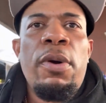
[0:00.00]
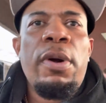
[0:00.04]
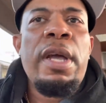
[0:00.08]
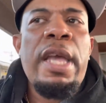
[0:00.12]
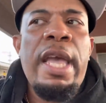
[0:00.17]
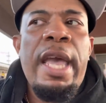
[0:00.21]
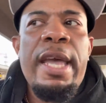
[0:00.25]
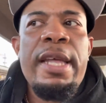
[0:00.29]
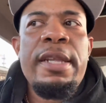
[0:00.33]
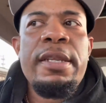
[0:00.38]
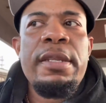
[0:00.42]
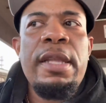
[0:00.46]

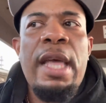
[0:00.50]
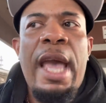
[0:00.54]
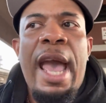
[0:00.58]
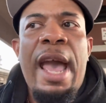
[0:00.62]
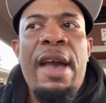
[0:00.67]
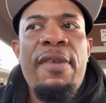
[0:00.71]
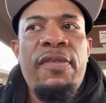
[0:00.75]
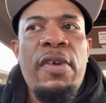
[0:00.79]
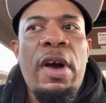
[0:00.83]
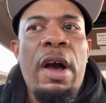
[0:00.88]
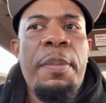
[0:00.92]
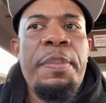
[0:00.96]
and
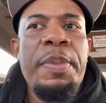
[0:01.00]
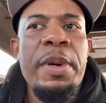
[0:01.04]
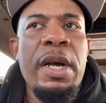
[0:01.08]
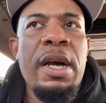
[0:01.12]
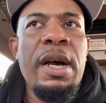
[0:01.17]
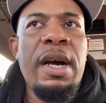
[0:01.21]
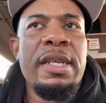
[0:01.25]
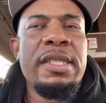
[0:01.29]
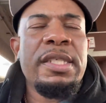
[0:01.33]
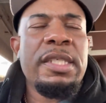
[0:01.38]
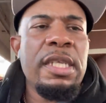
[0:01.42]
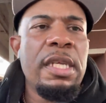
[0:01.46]
have
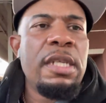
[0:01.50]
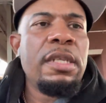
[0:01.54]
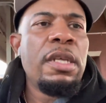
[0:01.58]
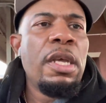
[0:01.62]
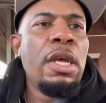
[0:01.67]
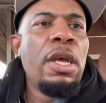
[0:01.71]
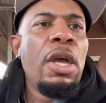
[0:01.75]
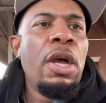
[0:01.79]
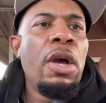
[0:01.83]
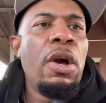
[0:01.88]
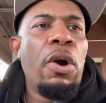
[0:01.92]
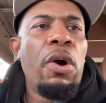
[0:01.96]
uppercuts and
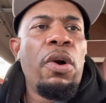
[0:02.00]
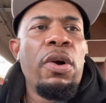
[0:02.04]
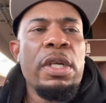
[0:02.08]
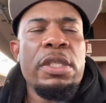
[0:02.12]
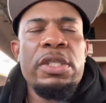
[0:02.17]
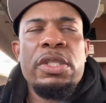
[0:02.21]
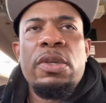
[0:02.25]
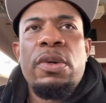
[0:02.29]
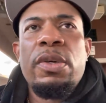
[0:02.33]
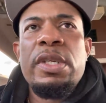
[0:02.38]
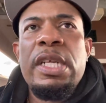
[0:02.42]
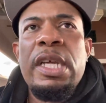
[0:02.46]

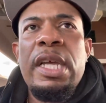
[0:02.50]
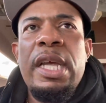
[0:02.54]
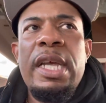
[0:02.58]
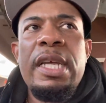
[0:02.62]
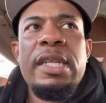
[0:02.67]
hooks on the